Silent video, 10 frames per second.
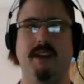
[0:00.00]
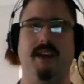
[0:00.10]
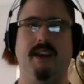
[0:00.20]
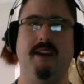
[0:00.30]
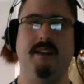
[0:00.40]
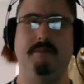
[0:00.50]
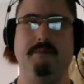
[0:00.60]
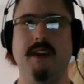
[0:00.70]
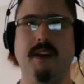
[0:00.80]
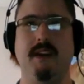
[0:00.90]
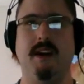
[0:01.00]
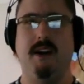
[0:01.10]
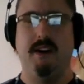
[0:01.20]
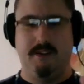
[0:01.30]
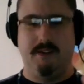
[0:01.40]
and
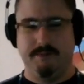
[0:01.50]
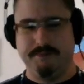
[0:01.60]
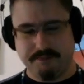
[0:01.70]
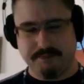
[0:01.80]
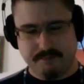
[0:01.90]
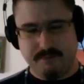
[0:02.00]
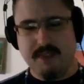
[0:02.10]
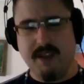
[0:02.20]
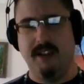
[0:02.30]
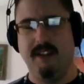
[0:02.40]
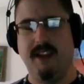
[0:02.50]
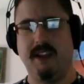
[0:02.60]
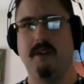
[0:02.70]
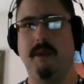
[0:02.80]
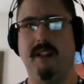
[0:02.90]
I
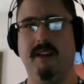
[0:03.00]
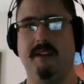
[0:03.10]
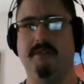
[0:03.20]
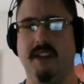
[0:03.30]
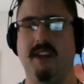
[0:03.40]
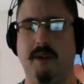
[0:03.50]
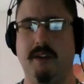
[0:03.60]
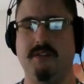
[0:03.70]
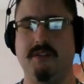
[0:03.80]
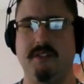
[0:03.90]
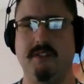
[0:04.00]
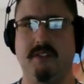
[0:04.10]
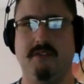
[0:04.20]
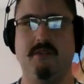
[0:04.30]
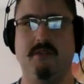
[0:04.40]
landed on my left knee, which
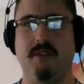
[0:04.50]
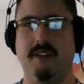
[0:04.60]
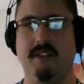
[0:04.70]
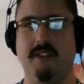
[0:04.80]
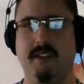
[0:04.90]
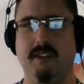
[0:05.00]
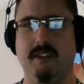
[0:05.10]
destroyed